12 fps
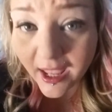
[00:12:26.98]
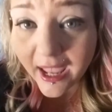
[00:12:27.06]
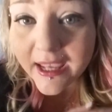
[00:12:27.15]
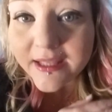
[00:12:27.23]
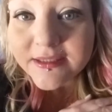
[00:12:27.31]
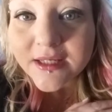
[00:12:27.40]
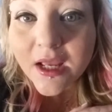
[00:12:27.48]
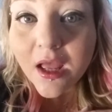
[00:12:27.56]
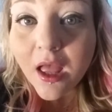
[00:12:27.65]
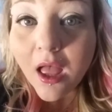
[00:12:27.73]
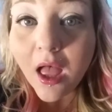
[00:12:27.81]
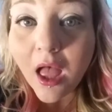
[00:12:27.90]
And
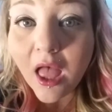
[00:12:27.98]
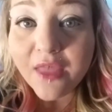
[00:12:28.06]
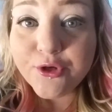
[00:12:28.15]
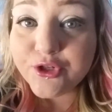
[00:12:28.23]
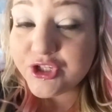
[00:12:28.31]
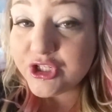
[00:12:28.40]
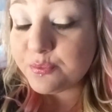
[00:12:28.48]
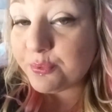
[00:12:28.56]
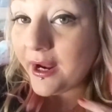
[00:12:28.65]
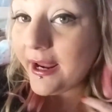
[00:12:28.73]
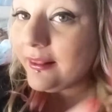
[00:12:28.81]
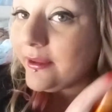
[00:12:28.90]
you just
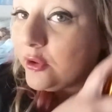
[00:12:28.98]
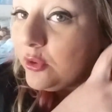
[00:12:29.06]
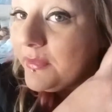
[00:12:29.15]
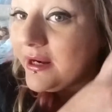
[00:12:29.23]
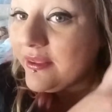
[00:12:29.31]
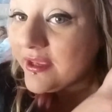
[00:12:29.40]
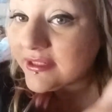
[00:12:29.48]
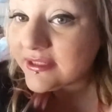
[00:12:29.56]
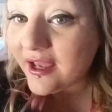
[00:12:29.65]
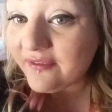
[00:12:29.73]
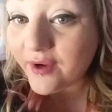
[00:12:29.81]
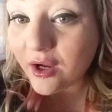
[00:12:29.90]
spray a little bit of this
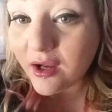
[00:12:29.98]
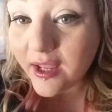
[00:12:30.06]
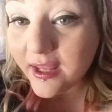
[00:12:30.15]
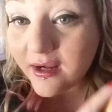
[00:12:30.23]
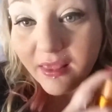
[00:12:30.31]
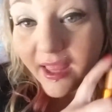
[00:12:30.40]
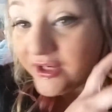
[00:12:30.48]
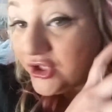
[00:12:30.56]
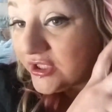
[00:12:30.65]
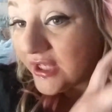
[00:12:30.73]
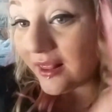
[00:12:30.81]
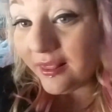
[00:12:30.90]
stuff on, like
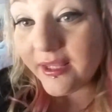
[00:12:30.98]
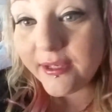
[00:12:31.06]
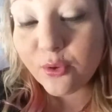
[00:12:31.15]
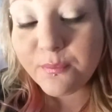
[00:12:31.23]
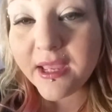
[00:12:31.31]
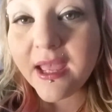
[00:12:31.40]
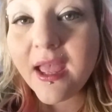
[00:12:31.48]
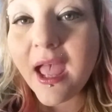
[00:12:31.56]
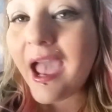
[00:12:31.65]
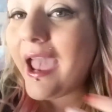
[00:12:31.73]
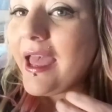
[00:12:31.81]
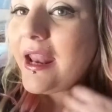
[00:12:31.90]
just a little bit,
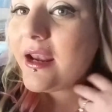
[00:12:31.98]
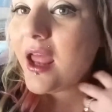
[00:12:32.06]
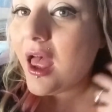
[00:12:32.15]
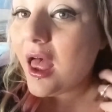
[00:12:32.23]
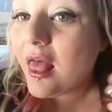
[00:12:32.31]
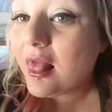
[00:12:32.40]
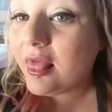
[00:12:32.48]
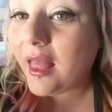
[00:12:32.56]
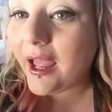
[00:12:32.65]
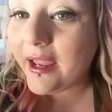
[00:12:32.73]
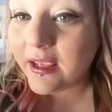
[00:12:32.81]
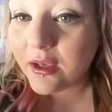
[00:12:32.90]
and
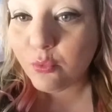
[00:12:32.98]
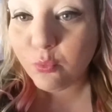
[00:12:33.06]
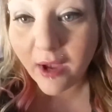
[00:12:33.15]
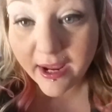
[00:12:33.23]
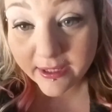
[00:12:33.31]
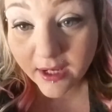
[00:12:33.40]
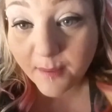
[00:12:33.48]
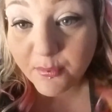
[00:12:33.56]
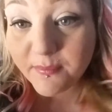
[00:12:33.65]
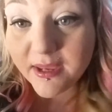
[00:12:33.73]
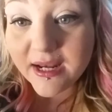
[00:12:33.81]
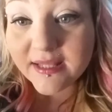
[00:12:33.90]
like wait a couple
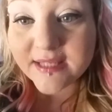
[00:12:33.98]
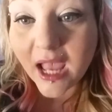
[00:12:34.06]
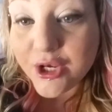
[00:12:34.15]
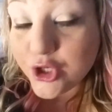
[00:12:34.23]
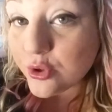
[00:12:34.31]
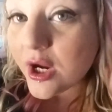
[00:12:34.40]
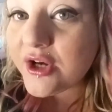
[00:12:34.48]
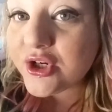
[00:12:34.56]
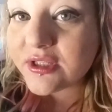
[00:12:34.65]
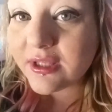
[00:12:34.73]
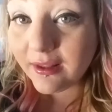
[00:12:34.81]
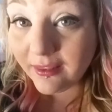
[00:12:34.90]
minutes, and you can
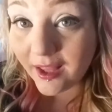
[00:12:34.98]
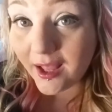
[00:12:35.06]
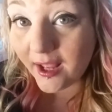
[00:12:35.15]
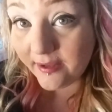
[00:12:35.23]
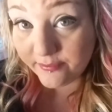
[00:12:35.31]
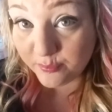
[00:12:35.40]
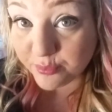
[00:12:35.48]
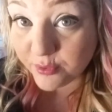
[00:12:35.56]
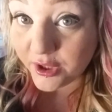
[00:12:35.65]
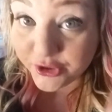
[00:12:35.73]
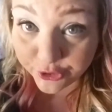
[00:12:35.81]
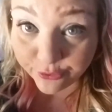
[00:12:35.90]
just glide the
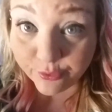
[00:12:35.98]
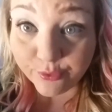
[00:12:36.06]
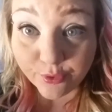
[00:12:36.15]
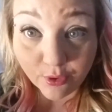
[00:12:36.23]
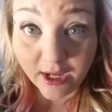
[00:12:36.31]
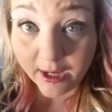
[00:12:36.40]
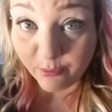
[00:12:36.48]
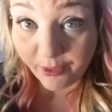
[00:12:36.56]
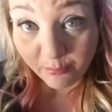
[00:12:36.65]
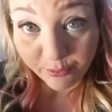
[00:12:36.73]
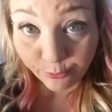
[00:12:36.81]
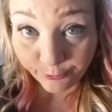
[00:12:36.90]
brush through your hair
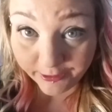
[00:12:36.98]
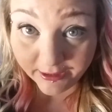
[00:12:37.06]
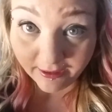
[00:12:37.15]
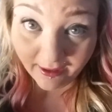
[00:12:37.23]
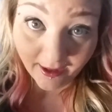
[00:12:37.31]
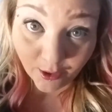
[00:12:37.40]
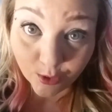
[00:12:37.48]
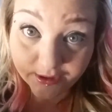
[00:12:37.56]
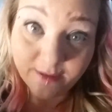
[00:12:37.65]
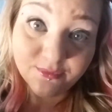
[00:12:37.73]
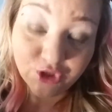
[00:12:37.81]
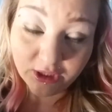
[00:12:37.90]
without pulling any hair or
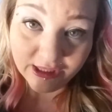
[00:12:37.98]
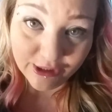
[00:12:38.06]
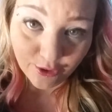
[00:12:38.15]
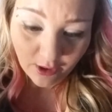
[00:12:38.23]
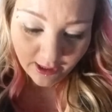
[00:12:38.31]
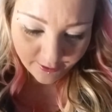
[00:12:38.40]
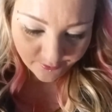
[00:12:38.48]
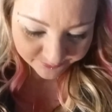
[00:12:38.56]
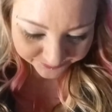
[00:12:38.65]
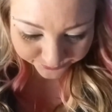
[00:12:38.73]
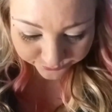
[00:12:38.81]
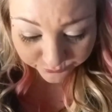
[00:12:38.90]
damaging any of your hair.